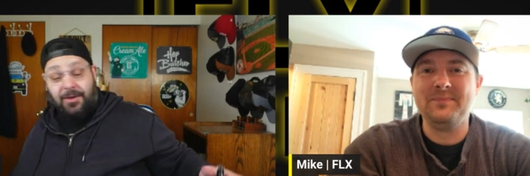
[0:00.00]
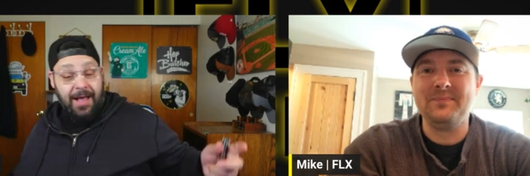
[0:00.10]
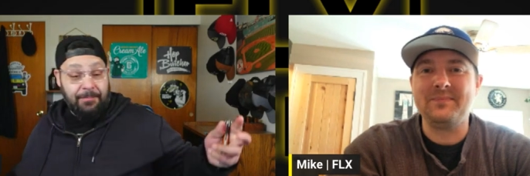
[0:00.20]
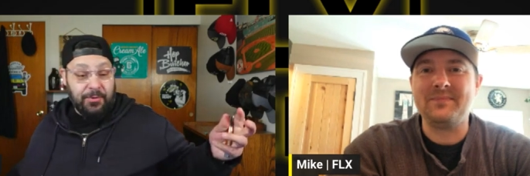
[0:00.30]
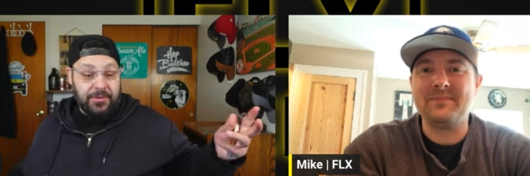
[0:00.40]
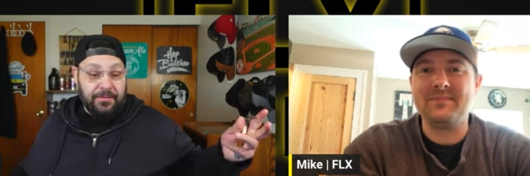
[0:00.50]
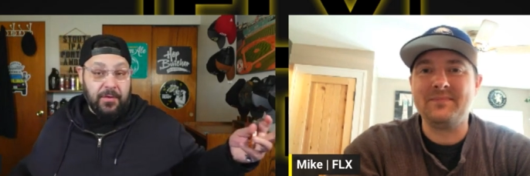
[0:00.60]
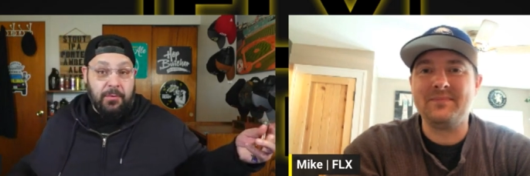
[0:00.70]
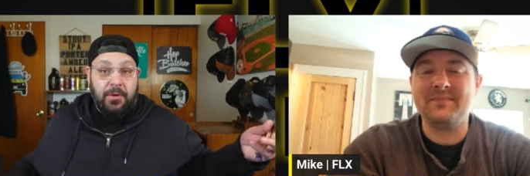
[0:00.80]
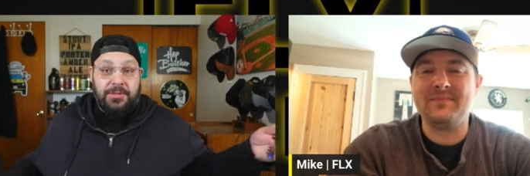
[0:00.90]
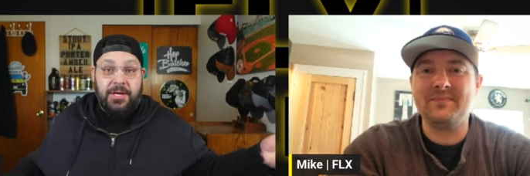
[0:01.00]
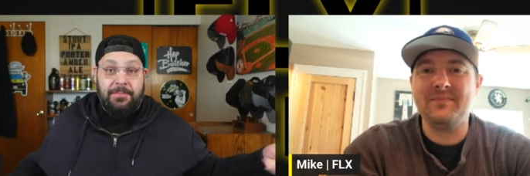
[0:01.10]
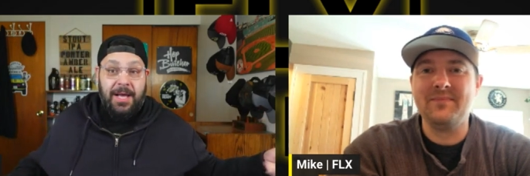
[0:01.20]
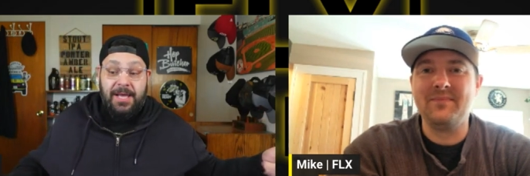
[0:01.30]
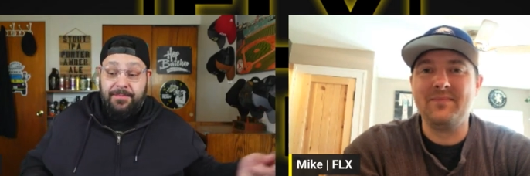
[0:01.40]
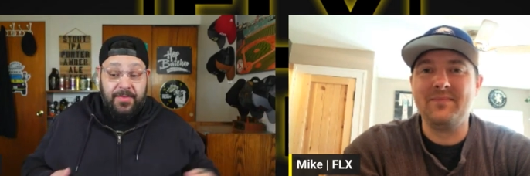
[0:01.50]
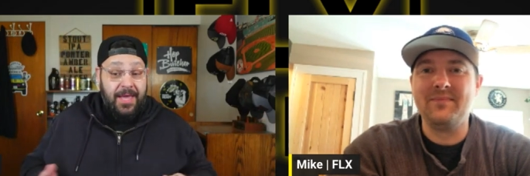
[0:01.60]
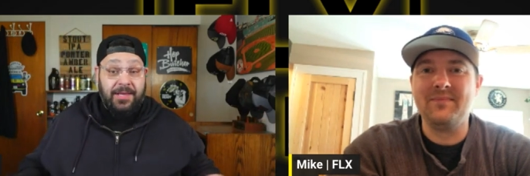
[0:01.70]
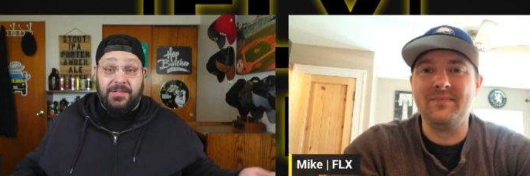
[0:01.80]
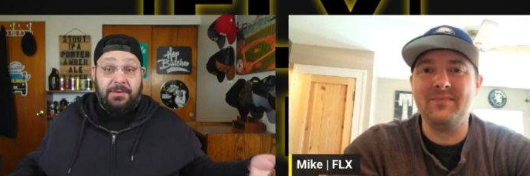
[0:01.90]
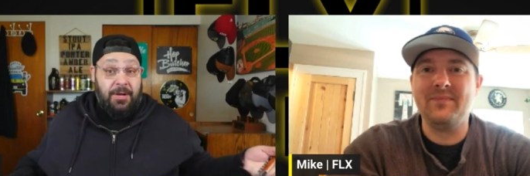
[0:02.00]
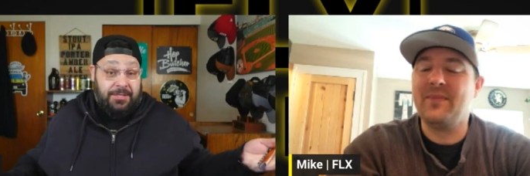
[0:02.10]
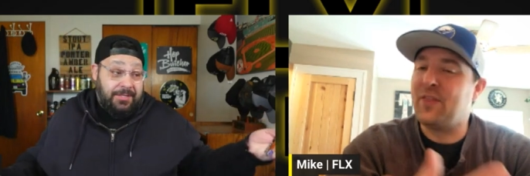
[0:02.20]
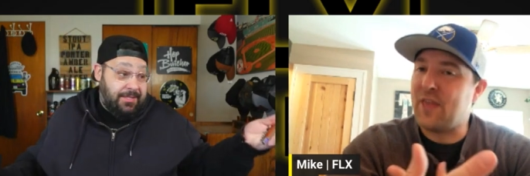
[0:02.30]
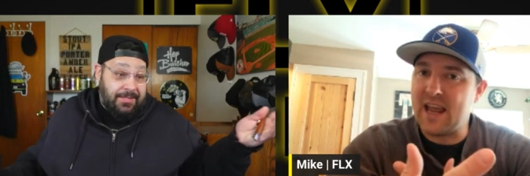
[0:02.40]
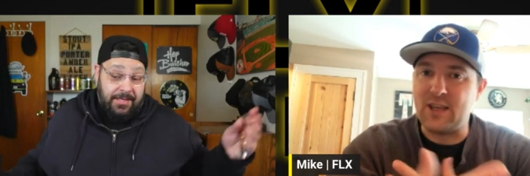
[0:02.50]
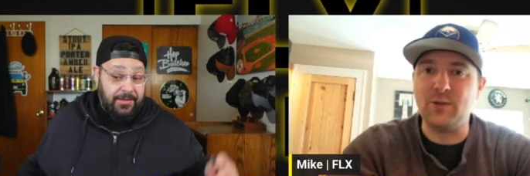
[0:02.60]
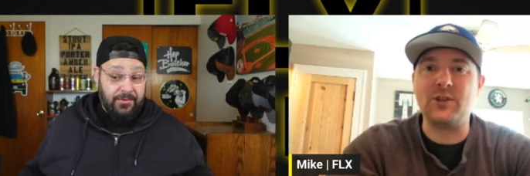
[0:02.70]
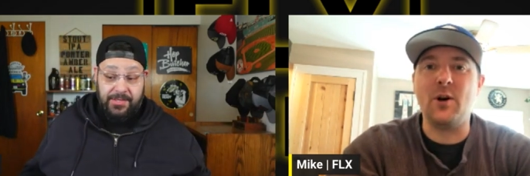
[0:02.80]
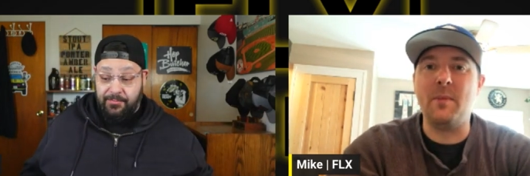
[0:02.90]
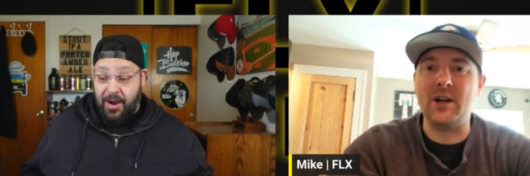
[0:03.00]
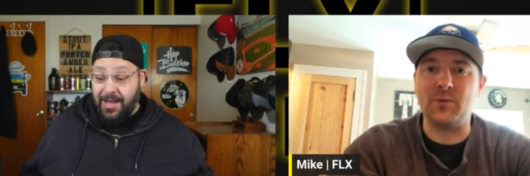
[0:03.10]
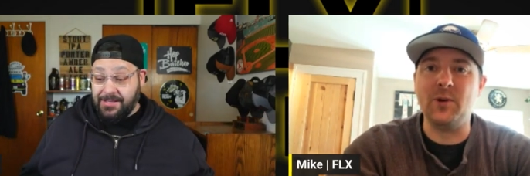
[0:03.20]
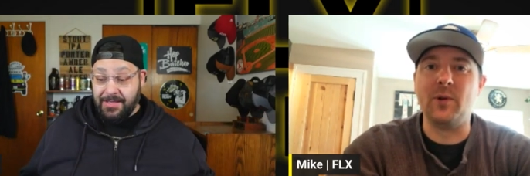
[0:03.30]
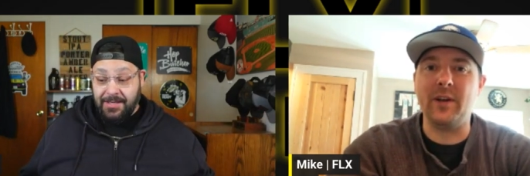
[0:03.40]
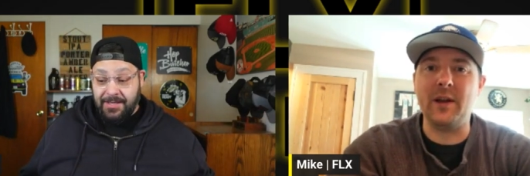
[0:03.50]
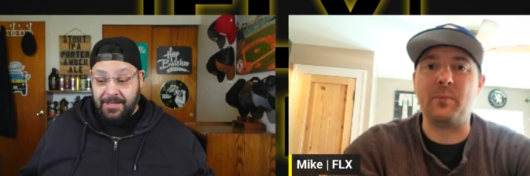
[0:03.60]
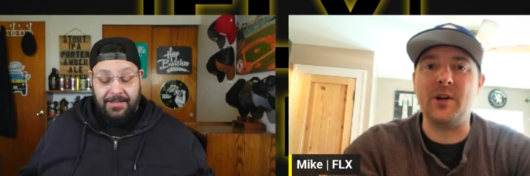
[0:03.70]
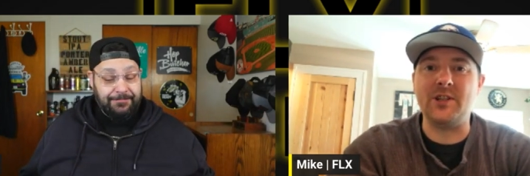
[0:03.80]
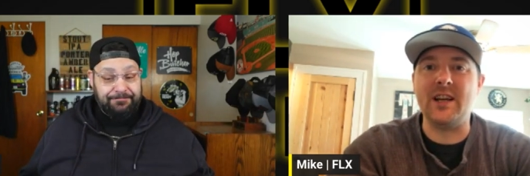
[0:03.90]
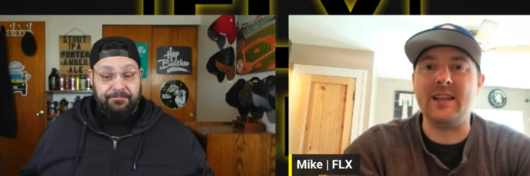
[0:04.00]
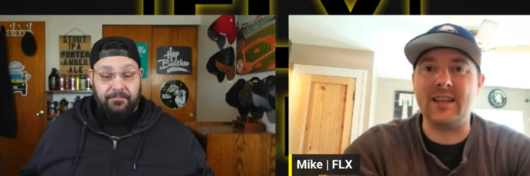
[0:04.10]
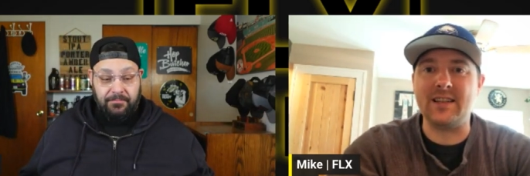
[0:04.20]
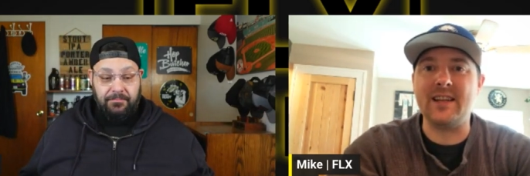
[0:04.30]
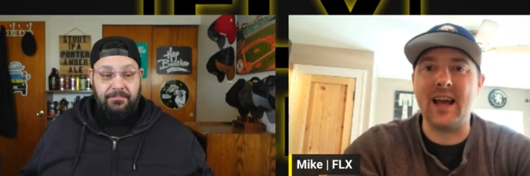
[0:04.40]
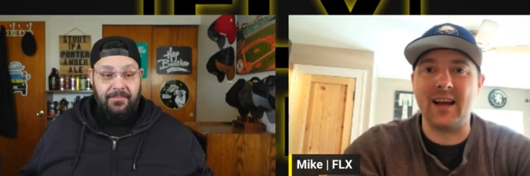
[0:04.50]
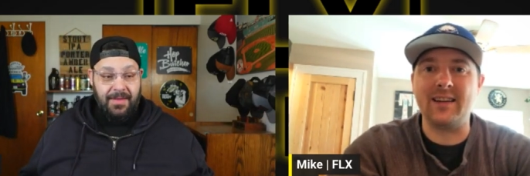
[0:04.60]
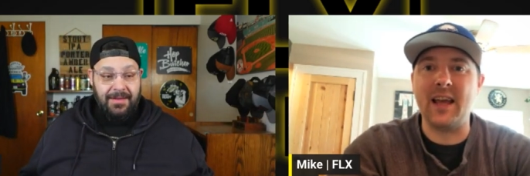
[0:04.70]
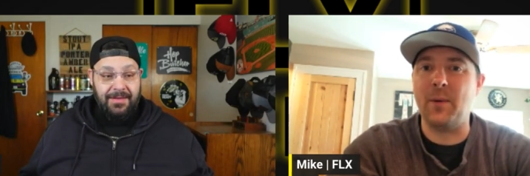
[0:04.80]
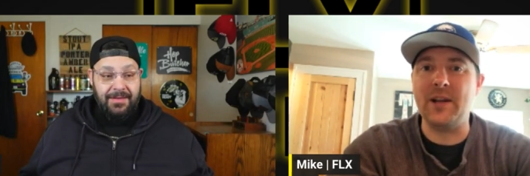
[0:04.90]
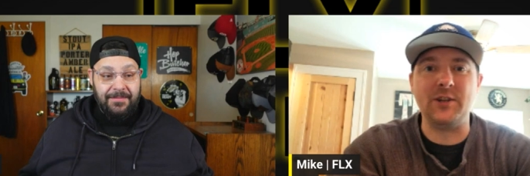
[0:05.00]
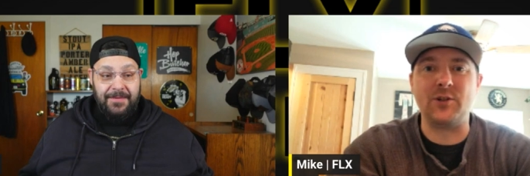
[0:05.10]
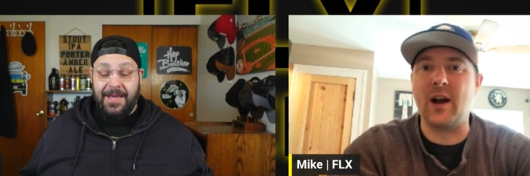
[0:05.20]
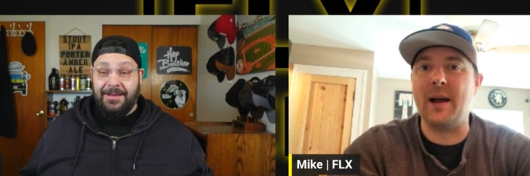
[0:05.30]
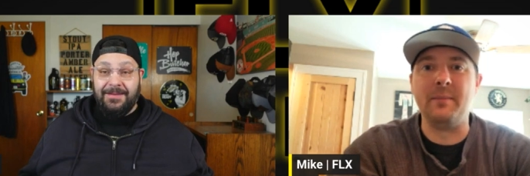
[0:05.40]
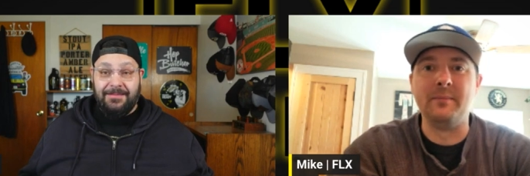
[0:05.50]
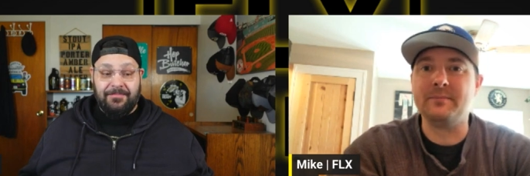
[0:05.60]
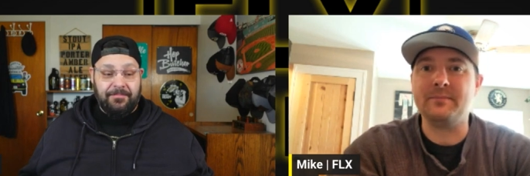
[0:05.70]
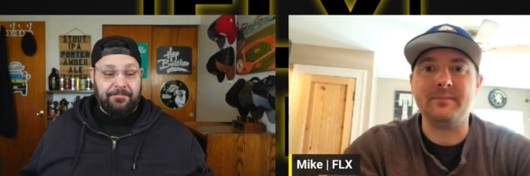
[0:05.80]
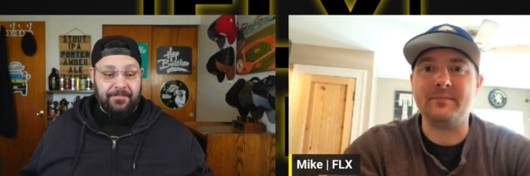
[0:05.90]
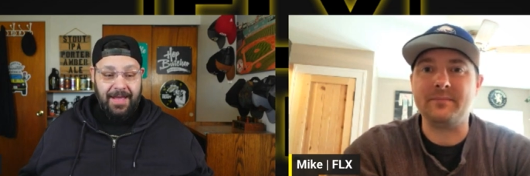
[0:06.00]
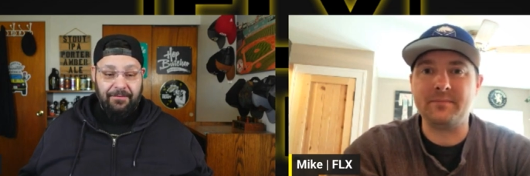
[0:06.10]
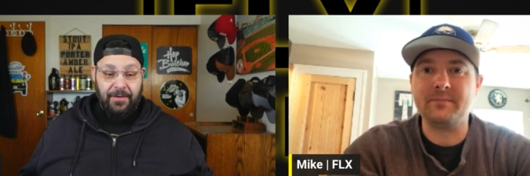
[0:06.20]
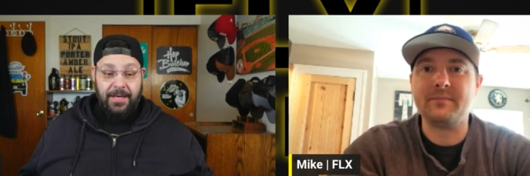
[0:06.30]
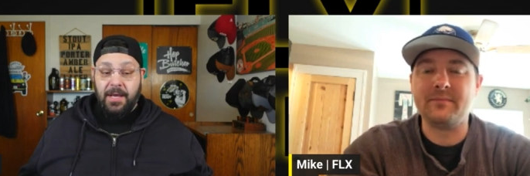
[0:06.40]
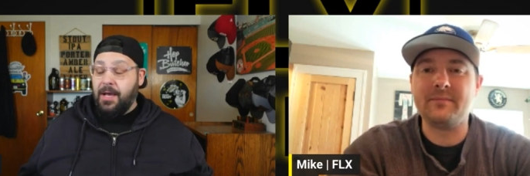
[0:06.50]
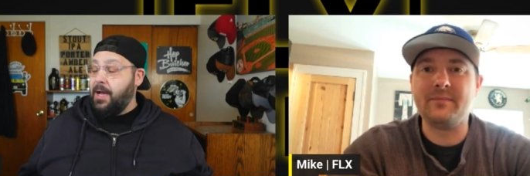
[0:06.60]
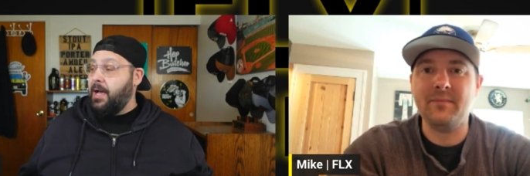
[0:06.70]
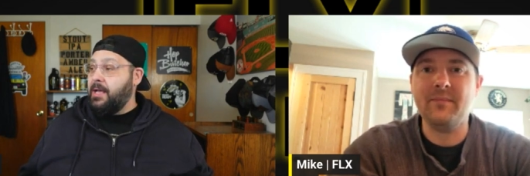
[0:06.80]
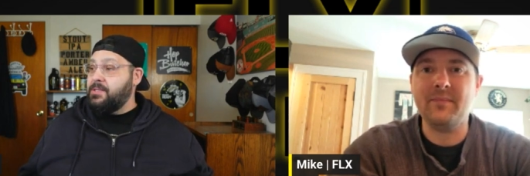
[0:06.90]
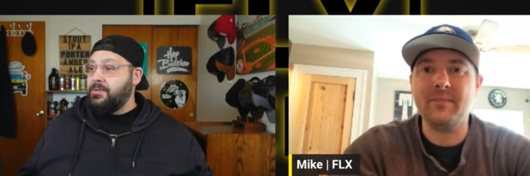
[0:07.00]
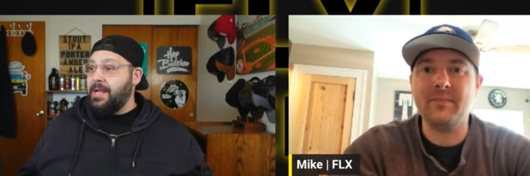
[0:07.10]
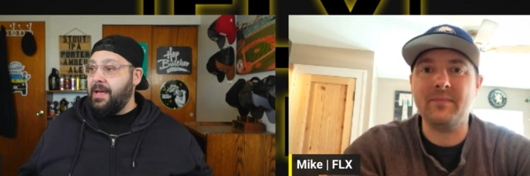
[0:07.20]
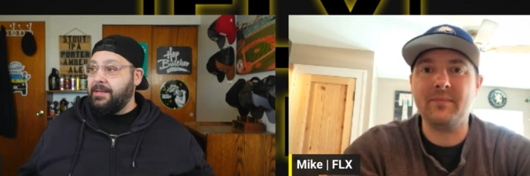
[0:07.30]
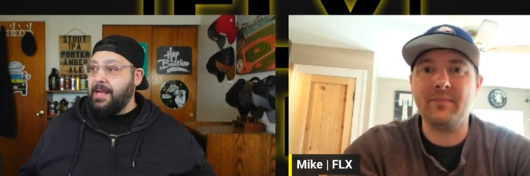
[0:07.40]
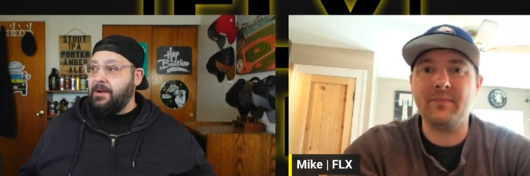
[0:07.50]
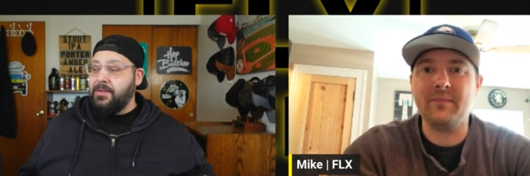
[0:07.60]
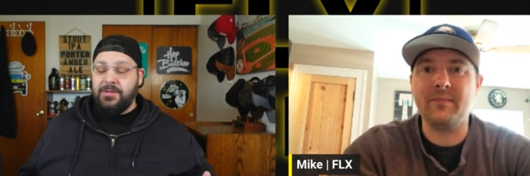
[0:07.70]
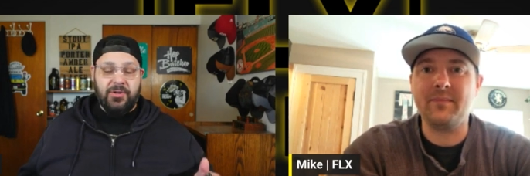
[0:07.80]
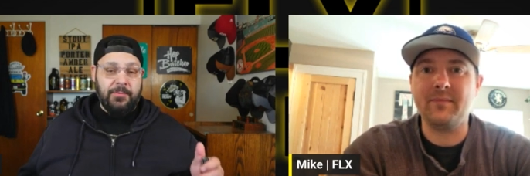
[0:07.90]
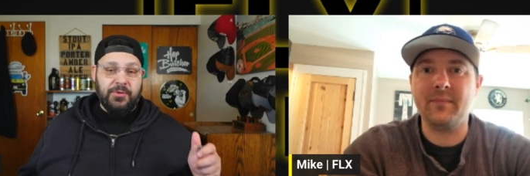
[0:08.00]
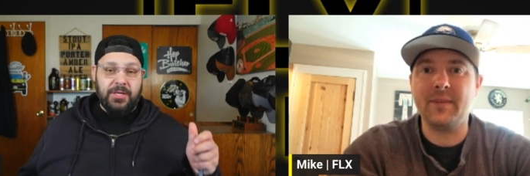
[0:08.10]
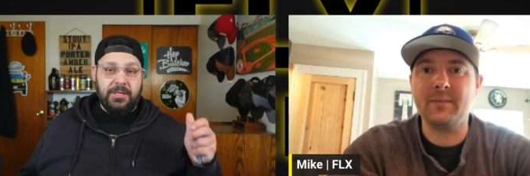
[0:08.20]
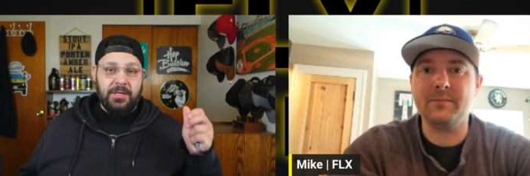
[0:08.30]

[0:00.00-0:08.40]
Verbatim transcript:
Speaker 1: Hop Butcher for the World, Jeremiah, thank you so much. This thank you so
Speaker 2: surprise. much. We really appreciate this. Yeah, can't wait to try yeah, them.
Speaker 1: Definitely. Uh, so, yeah, down in the description,